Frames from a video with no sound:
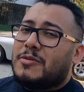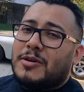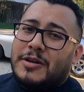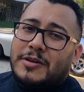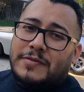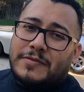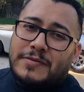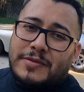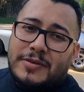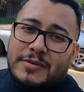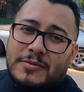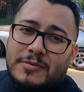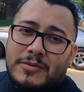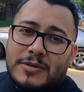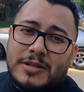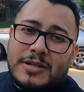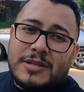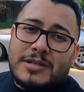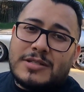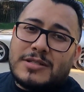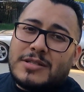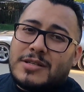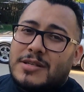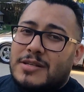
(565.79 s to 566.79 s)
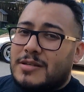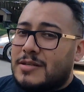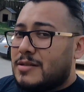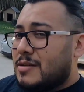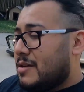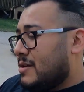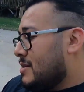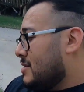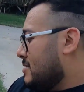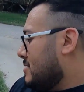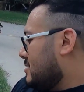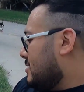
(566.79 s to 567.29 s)
wife wanted to see it
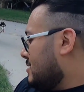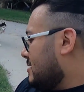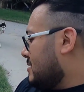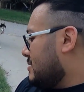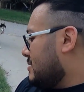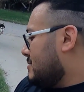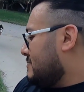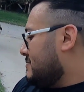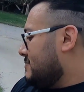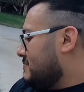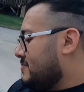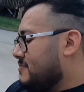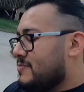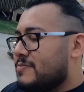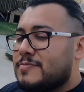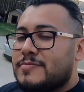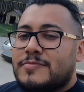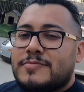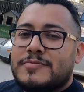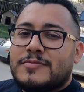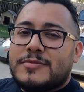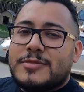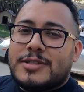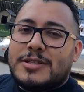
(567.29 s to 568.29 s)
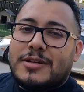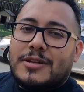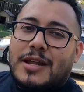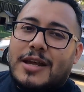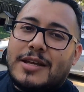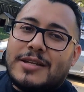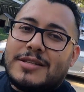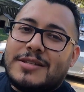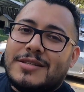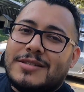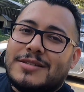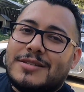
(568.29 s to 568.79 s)
and she
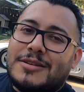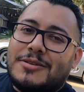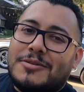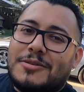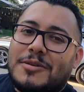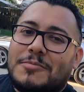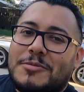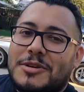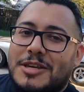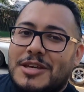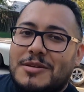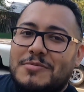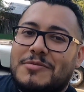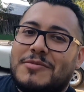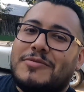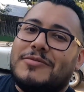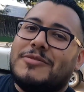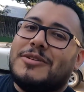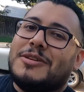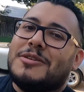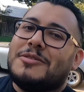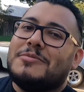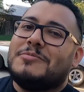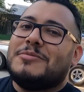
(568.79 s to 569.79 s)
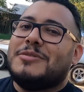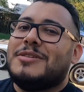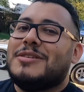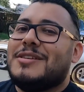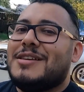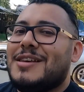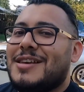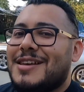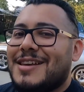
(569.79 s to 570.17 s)
liked it, so I'm gonna keep it for a little bit.